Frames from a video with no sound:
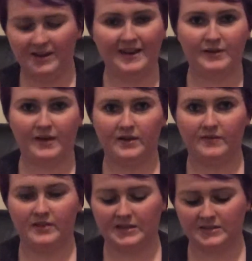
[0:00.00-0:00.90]
Never have enough
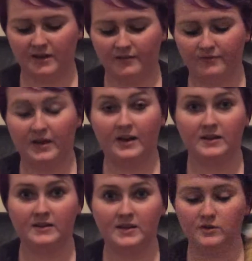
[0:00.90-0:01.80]
of that stuff.
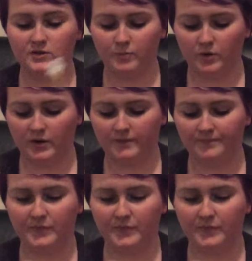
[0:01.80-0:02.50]
Neosporin,